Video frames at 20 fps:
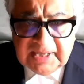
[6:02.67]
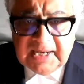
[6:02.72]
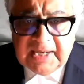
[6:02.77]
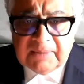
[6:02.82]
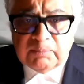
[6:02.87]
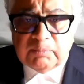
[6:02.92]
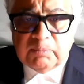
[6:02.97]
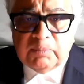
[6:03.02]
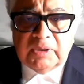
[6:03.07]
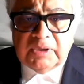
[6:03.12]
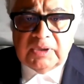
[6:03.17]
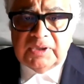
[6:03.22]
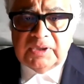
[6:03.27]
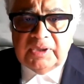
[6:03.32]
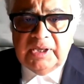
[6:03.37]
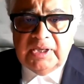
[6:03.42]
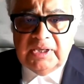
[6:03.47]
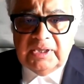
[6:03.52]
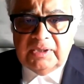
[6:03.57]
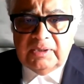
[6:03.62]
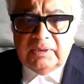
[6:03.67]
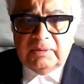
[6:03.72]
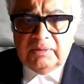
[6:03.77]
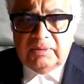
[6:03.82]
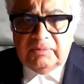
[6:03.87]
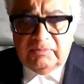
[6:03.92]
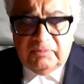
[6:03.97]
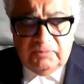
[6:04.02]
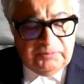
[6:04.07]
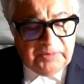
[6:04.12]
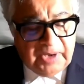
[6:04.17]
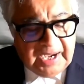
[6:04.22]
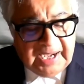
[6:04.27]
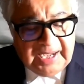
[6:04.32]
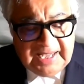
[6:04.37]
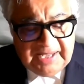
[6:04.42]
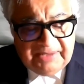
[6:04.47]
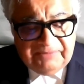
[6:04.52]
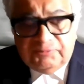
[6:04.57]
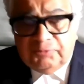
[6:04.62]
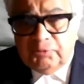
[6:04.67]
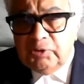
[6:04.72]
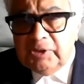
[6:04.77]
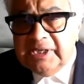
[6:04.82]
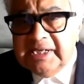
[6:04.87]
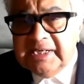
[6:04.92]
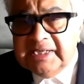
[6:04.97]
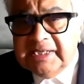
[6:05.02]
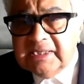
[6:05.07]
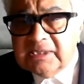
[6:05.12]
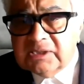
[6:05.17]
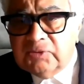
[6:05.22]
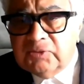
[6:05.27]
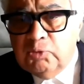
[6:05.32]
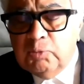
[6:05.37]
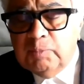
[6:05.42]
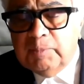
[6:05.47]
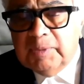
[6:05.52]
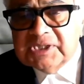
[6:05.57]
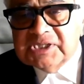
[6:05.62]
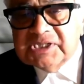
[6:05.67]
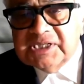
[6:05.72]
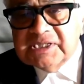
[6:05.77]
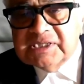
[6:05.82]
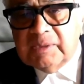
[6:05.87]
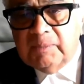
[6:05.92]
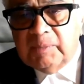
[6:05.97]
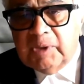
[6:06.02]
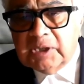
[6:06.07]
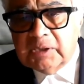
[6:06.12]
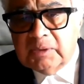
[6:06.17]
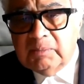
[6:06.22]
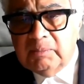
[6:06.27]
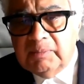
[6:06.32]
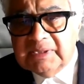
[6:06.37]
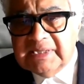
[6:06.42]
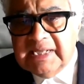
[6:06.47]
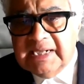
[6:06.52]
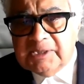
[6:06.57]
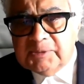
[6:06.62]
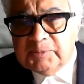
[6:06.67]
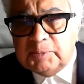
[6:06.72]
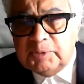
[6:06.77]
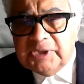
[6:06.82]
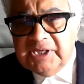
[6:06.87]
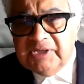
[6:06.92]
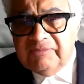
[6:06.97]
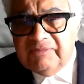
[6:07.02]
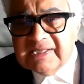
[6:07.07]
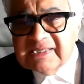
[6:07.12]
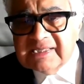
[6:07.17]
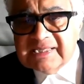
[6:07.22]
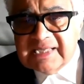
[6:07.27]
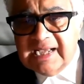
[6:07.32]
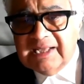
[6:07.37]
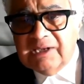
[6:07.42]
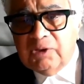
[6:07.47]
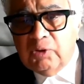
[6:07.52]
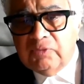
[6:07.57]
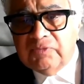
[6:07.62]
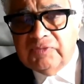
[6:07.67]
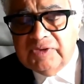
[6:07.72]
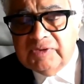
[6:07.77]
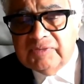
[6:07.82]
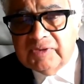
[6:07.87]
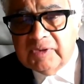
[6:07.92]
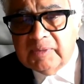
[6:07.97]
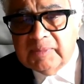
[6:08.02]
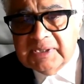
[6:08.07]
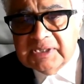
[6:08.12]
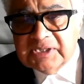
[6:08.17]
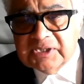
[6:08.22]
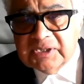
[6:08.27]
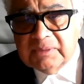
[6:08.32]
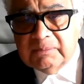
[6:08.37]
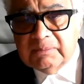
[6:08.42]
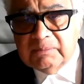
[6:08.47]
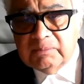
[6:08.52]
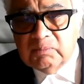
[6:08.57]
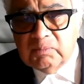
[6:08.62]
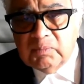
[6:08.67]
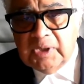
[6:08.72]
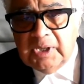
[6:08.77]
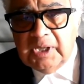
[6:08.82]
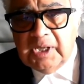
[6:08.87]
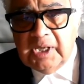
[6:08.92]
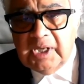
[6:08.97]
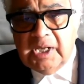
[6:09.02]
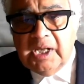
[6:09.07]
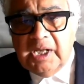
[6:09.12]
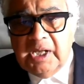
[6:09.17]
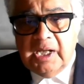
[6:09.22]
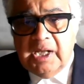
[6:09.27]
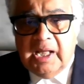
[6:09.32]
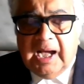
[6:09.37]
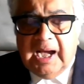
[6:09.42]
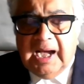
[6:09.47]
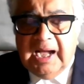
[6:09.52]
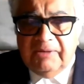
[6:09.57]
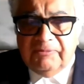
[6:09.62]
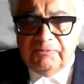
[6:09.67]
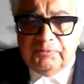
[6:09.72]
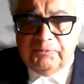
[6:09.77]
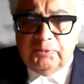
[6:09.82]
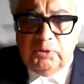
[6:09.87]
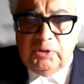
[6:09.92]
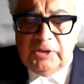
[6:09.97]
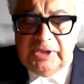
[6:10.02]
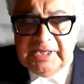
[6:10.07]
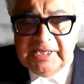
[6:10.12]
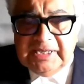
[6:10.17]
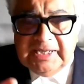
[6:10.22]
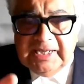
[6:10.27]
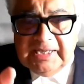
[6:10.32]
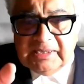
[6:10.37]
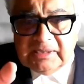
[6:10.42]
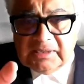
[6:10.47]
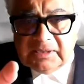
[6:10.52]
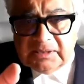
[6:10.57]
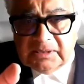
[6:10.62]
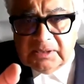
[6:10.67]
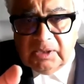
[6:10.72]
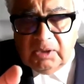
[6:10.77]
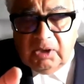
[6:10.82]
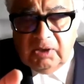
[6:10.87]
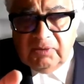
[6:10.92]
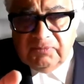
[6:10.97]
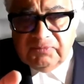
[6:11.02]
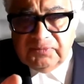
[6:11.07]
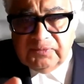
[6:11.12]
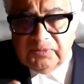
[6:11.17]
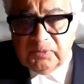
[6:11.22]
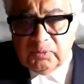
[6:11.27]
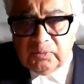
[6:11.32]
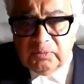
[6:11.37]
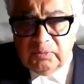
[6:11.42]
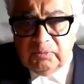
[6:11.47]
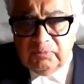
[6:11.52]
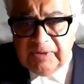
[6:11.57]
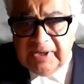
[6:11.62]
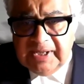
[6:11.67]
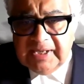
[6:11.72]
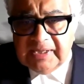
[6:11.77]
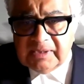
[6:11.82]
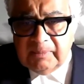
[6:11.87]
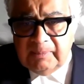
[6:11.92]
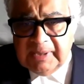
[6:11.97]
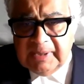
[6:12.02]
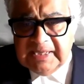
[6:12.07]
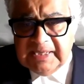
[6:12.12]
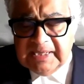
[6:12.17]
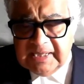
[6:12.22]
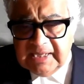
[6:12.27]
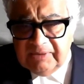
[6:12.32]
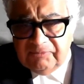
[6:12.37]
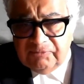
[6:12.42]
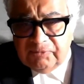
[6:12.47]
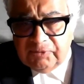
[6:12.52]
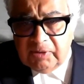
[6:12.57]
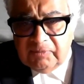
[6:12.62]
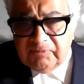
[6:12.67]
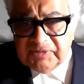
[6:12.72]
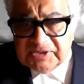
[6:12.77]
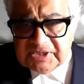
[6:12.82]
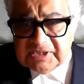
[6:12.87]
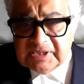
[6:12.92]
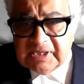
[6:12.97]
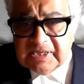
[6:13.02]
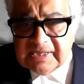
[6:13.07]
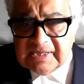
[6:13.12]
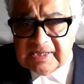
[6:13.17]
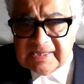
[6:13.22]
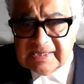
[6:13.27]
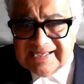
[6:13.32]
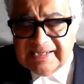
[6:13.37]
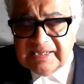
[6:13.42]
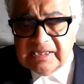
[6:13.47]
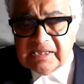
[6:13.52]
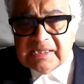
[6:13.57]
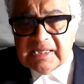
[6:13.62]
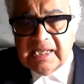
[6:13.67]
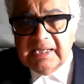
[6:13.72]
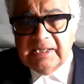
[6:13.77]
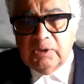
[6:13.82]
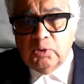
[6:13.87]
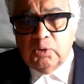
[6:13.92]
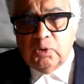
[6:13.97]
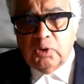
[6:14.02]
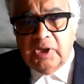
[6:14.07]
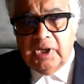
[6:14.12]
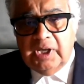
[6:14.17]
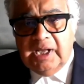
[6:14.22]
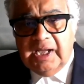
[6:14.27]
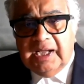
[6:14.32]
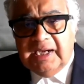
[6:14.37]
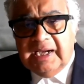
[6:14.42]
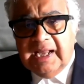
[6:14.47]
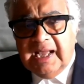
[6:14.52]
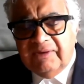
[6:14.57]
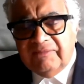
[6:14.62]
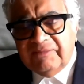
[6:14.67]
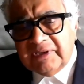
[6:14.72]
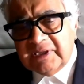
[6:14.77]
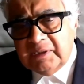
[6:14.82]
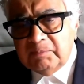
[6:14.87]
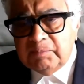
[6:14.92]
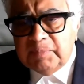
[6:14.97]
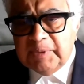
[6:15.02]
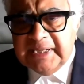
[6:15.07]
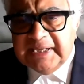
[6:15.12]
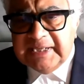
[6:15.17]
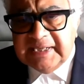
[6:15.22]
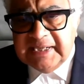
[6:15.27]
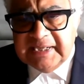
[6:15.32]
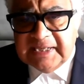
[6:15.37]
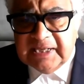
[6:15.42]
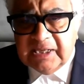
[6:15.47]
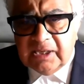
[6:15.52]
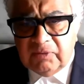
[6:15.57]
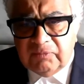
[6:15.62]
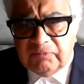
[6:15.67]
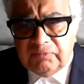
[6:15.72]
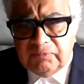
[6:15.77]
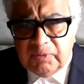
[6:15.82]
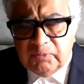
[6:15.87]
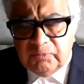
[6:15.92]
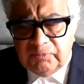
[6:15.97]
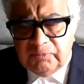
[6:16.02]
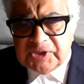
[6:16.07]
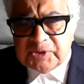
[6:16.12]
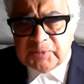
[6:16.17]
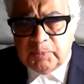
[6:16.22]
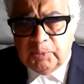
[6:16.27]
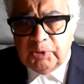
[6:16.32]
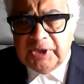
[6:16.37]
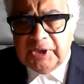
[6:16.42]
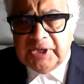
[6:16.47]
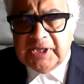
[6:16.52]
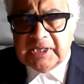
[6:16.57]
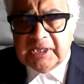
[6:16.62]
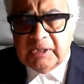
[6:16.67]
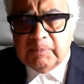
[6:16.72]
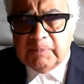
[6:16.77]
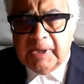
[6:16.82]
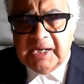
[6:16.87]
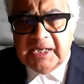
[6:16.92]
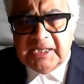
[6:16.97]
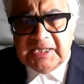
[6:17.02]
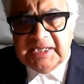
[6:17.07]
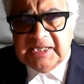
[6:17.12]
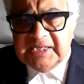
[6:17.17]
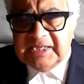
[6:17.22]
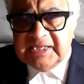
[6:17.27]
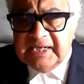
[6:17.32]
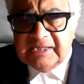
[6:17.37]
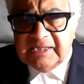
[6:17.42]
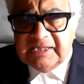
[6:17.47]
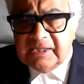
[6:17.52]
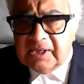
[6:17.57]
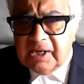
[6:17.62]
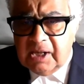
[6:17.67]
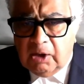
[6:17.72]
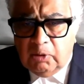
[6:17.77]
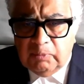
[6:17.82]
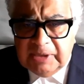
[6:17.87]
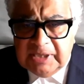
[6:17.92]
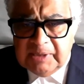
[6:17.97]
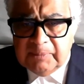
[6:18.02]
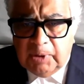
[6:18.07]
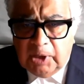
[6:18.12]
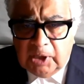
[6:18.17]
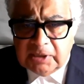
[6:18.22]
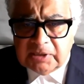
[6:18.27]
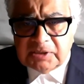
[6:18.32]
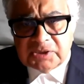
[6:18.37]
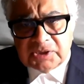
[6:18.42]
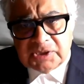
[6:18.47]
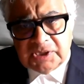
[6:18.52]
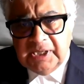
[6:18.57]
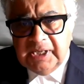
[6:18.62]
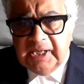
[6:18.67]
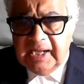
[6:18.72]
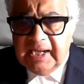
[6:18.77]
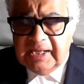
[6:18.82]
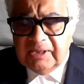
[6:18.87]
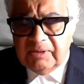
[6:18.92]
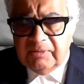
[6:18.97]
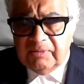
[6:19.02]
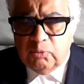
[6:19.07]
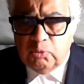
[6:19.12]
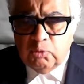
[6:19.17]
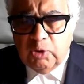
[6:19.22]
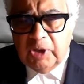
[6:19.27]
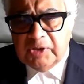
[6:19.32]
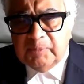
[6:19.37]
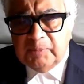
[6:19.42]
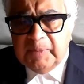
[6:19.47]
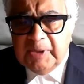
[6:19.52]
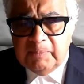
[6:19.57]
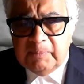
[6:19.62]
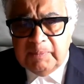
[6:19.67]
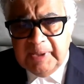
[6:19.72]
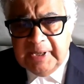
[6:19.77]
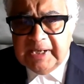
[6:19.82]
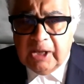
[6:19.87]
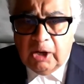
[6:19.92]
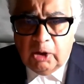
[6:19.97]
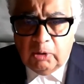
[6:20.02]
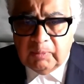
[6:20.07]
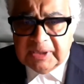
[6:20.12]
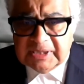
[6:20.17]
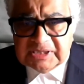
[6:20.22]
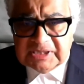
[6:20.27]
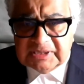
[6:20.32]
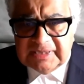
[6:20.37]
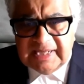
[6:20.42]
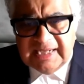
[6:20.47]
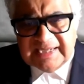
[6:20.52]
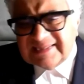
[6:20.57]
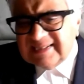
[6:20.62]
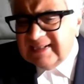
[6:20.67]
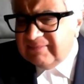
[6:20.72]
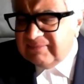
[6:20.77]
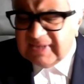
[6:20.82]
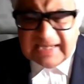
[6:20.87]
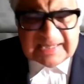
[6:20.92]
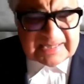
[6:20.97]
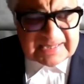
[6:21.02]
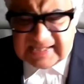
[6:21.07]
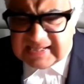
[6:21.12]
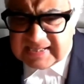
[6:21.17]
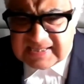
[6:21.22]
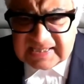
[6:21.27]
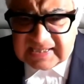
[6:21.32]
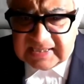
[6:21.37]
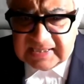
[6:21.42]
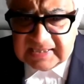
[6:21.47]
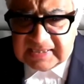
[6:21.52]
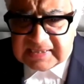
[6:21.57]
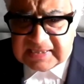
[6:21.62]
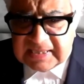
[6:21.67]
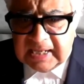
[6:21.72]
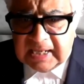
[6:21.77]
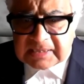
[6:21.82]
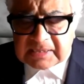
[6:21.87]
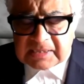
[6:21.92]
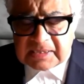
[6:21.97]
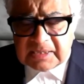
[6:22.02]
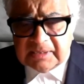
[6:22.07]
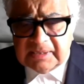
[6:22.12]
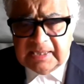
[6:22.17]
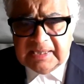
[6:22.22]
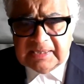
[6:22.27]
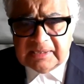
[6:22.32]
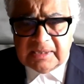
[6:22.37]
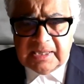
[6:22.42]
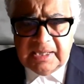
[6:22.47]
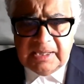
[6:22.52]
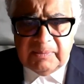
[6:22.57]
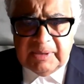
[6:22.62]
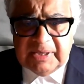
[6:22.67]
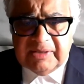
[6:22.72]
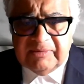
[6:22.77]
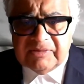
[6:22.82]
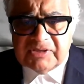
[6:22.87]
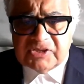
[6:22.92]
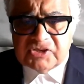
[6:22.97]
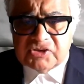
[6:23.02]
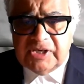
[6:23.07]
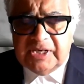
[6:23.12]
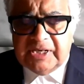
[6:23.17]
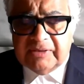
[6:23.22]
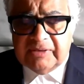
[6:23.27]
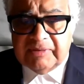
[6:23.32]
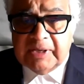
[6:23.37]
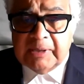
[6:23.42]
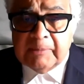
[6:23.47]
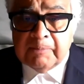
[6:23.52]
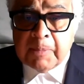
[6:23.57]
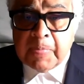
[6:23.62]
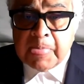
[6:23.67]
I have full details of who purchased the bond, but that's put in one silo of information. I have full details of where the money came from, which is in a second silo, and I have a complete detail of which political party tendered how many bonds and who has been paid how much. That's a easy ask. That can be given straight away.